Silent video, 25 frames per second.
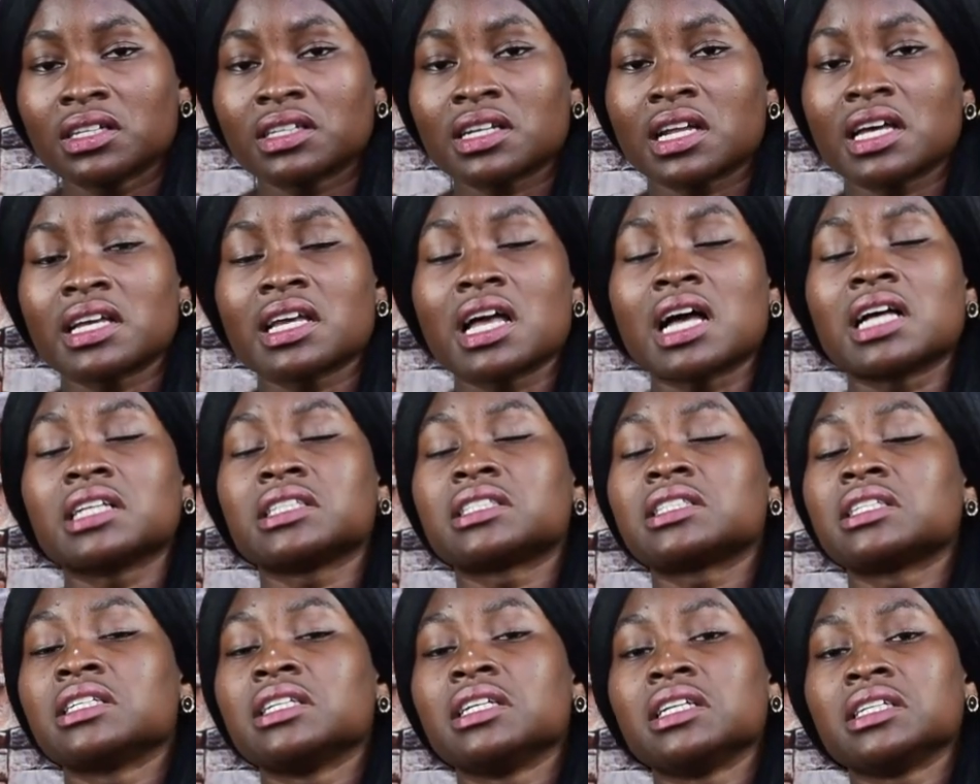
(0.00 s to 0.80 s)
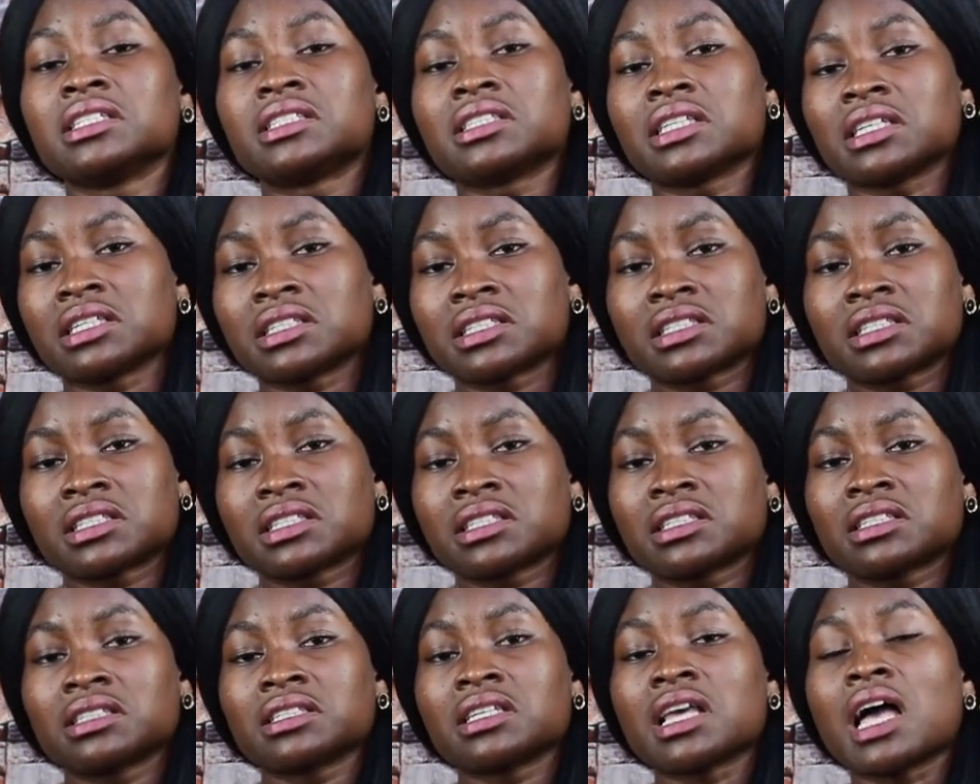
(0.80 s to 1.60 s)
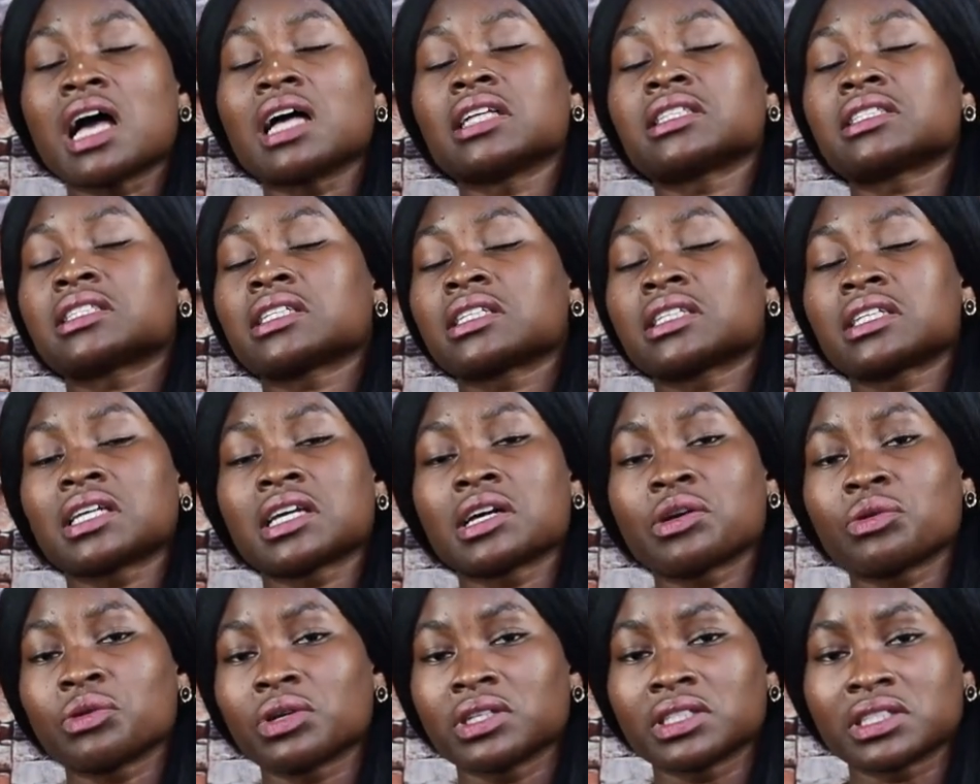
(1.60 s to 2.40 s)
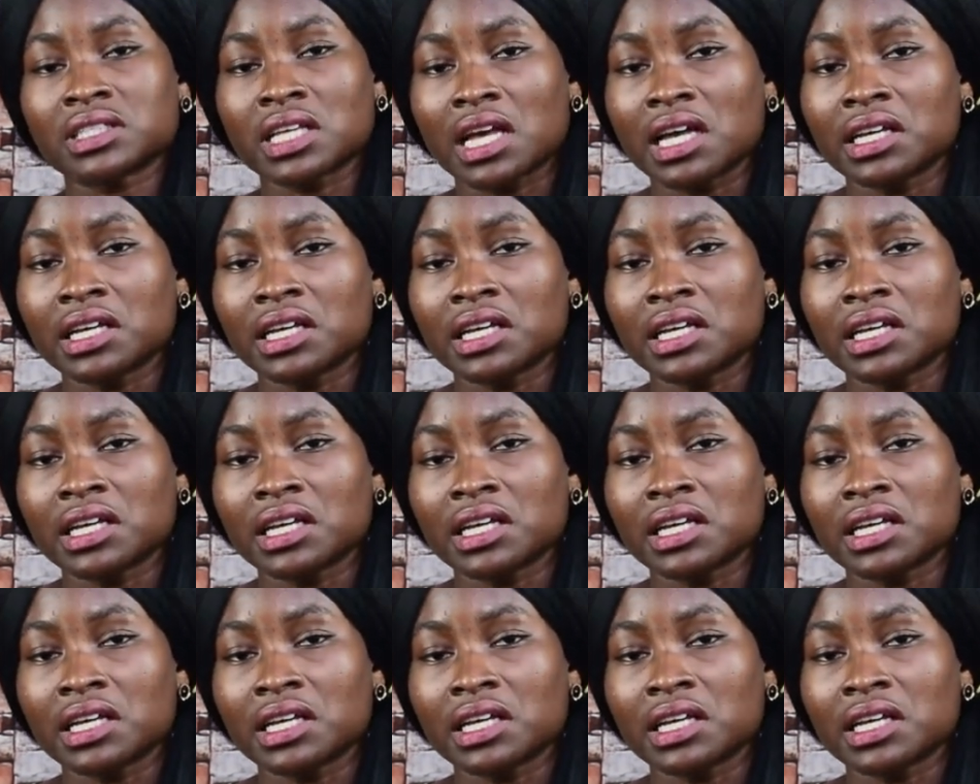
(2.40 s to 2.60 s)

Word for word: Now ye until latest, ye until current,